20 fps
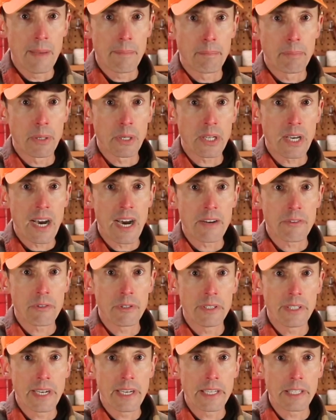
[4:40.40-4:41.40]
and put a
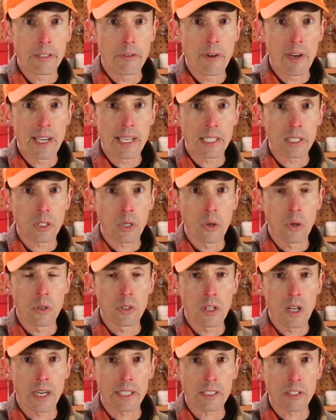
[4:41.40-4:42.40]
180 grain
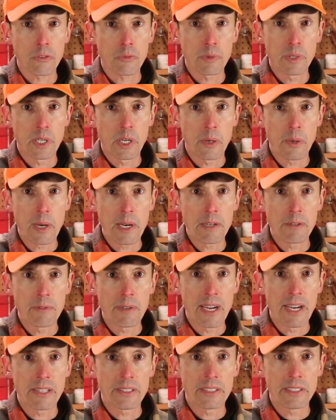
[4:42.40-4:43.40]
Corlock 308
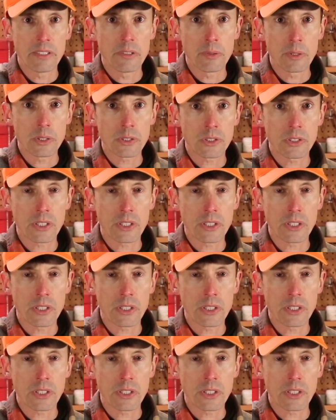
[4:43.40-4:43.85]
round into his